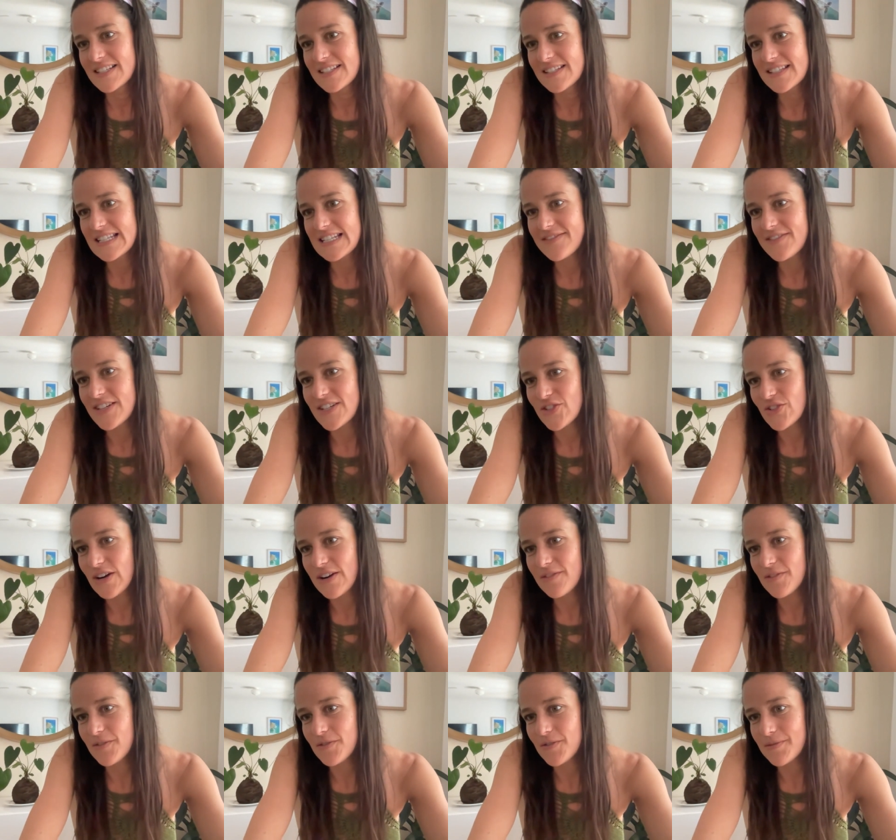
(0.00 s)
Stephen is
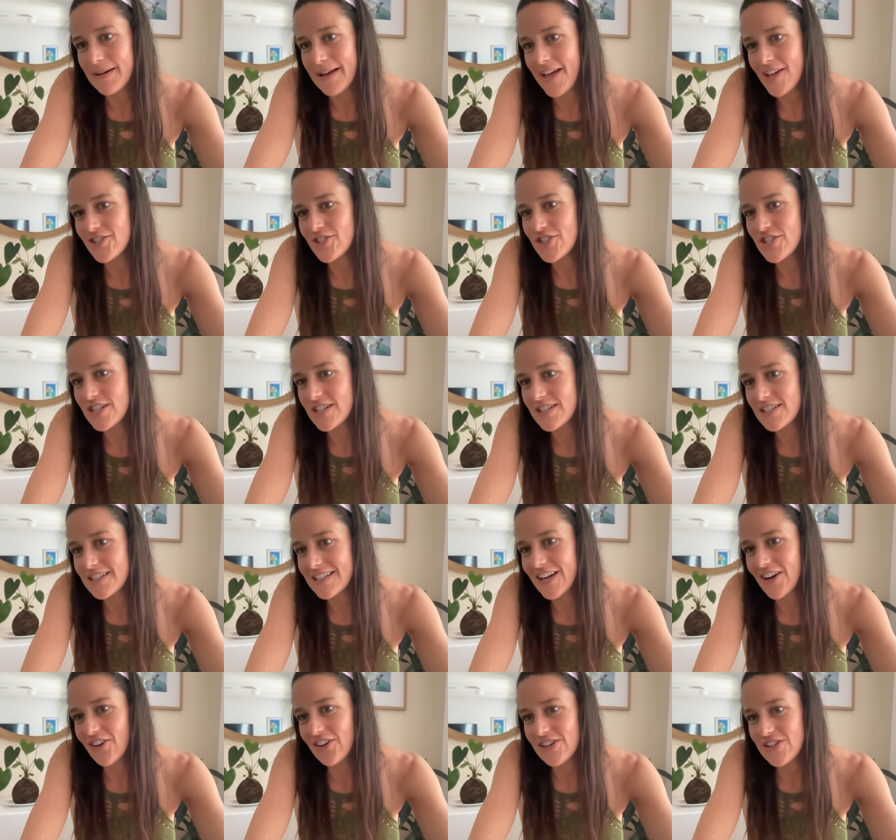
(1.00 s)
grateful for my
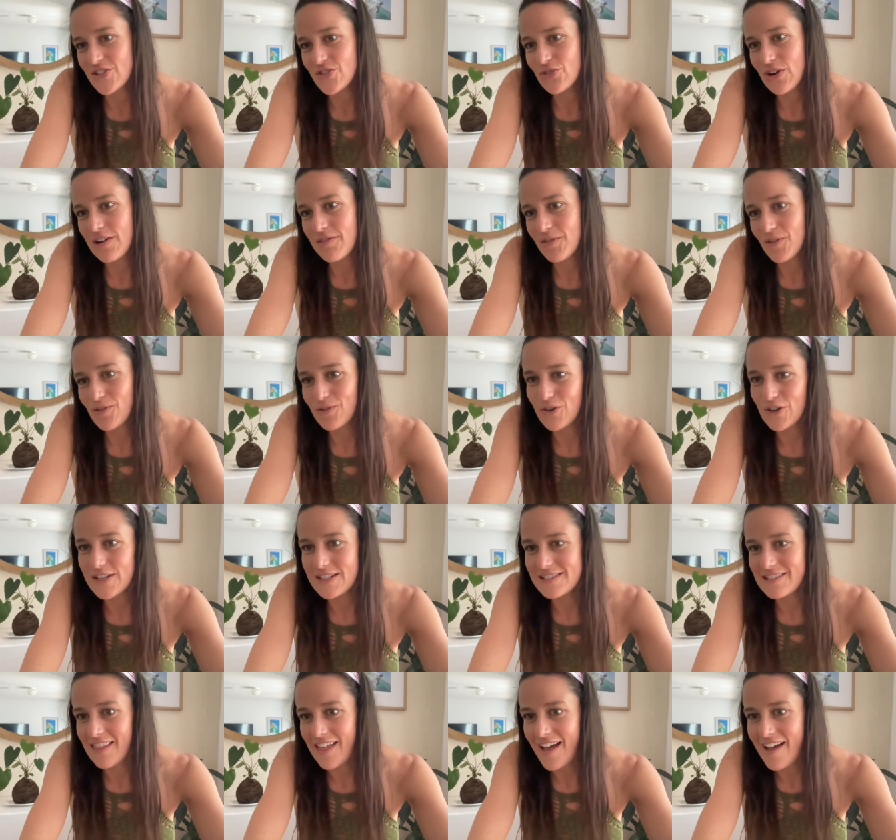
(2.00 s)
energy. Gary is grateful for
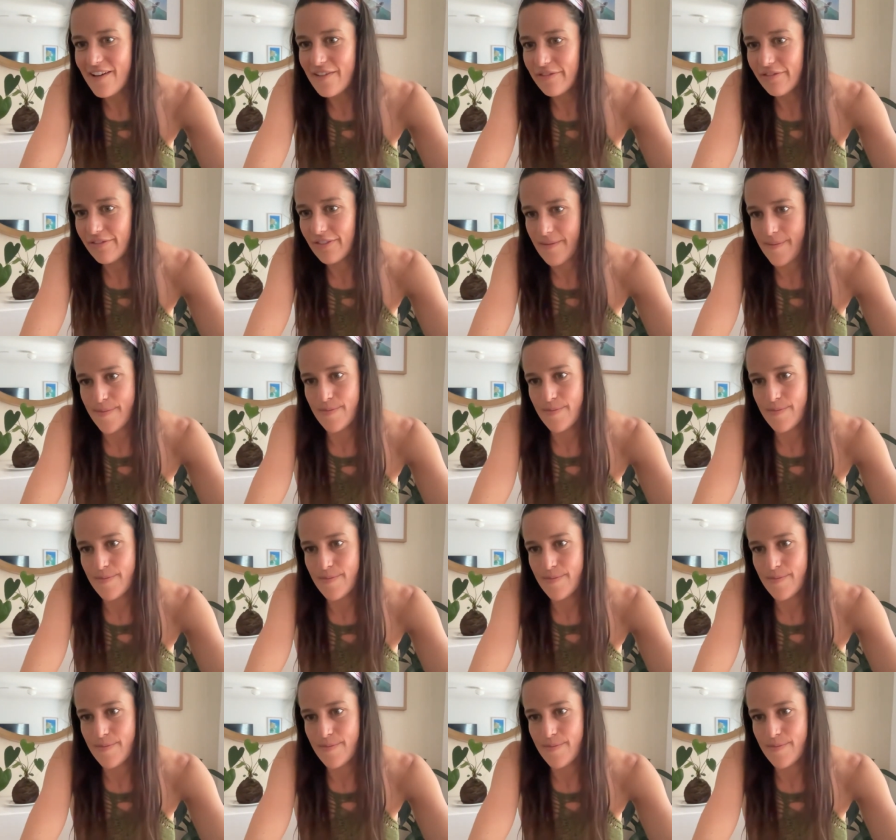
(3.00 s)
his life.